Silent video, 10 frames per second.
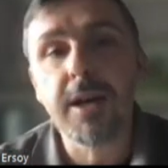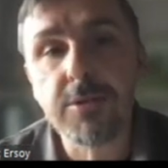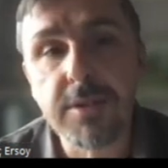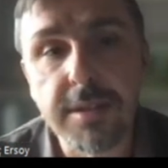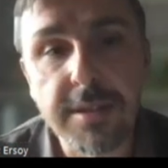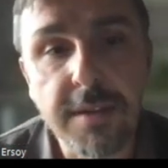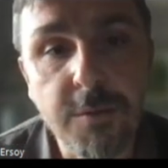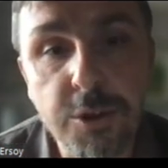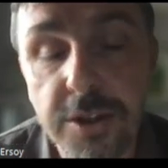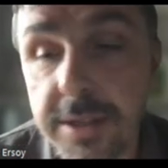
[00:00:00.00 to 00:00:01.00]
bound the
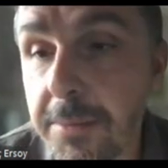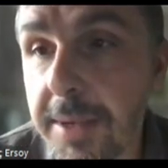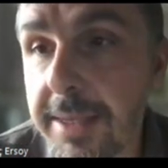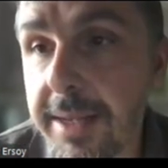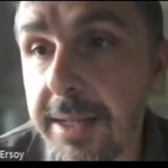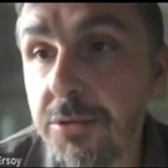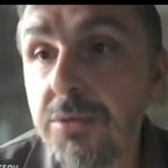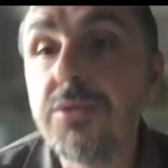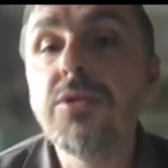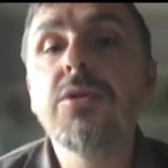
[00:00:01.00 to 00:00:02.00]
involutions in PSL2